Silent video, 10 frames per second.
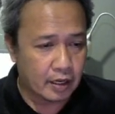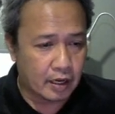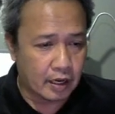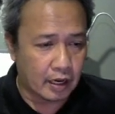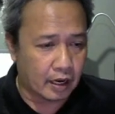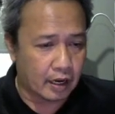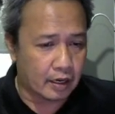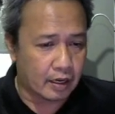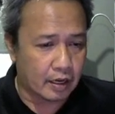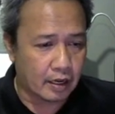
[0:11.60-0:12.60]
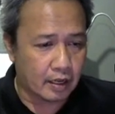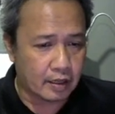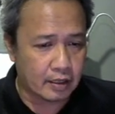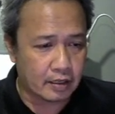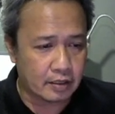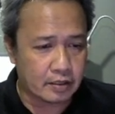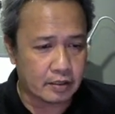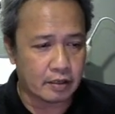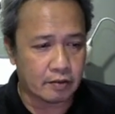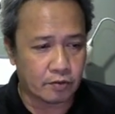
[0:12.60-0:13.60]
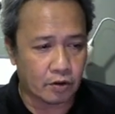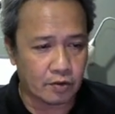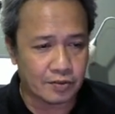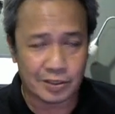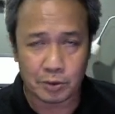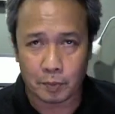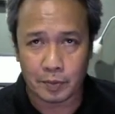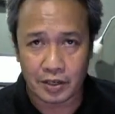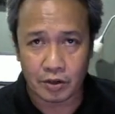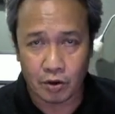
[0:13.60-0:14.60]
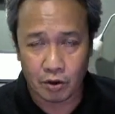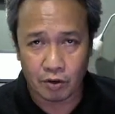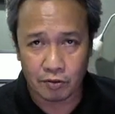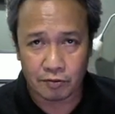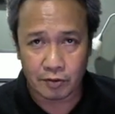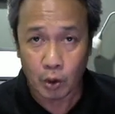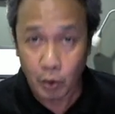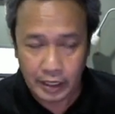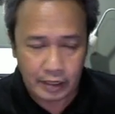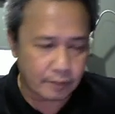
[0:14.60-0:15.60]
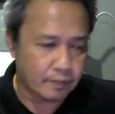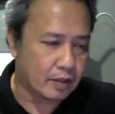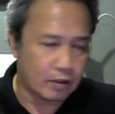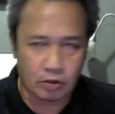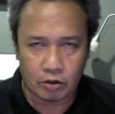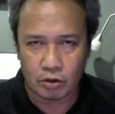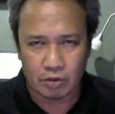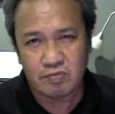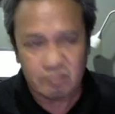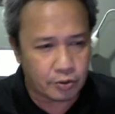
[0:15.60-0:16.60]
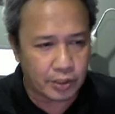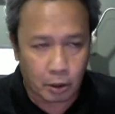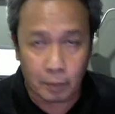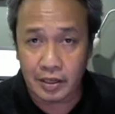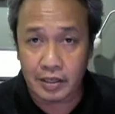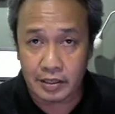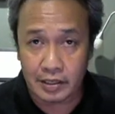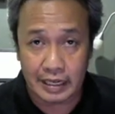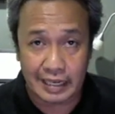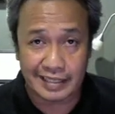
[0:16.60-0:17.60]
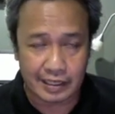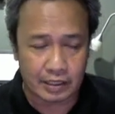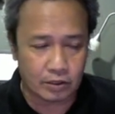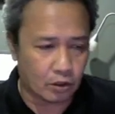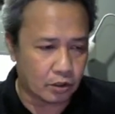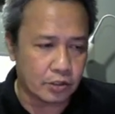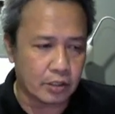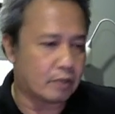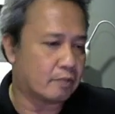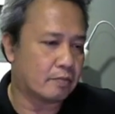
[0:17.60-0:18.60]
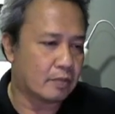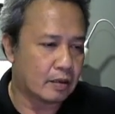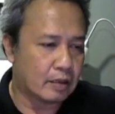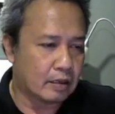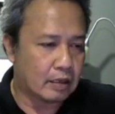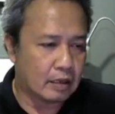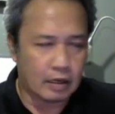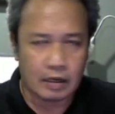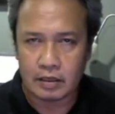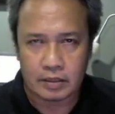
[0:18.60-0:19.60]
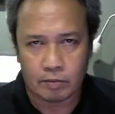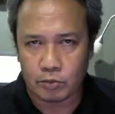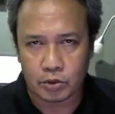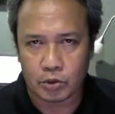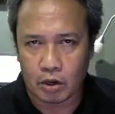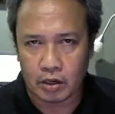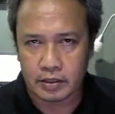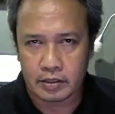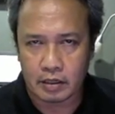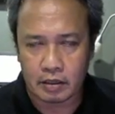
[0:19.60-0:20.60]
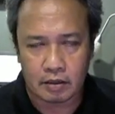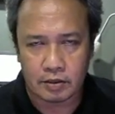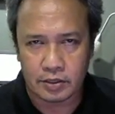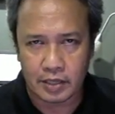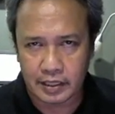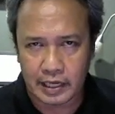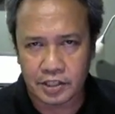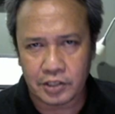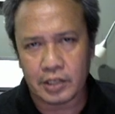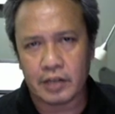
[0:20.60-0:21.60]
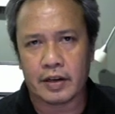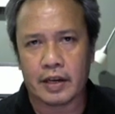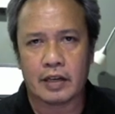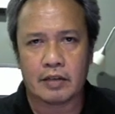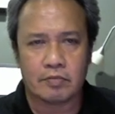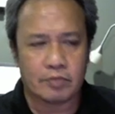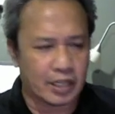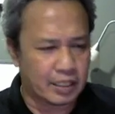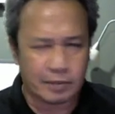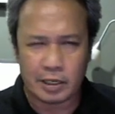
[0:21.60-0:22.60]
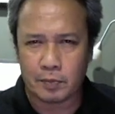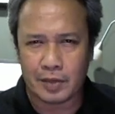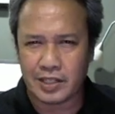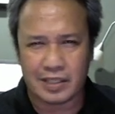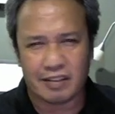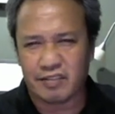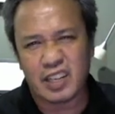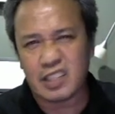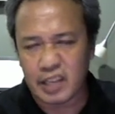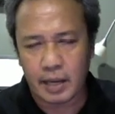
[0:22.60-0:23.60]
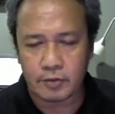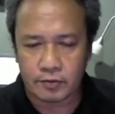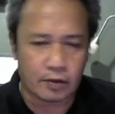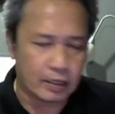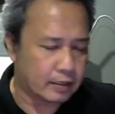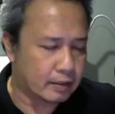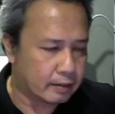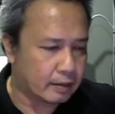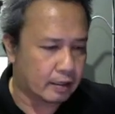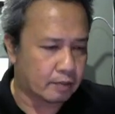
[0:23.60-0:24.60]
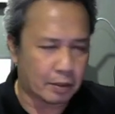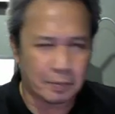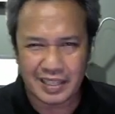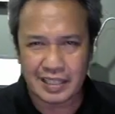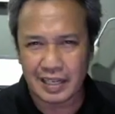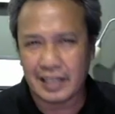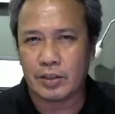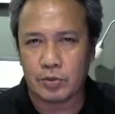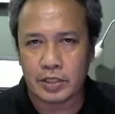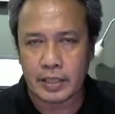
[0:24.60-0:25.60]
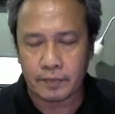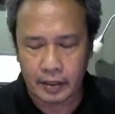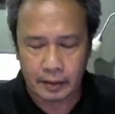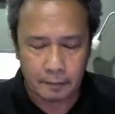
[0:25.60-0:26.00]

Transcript: And this involves the topic of cloning or recombinant DNA technology. Some books call it genetic engineering, genetic manipulation. There are various names for it, but basically they do the same thing.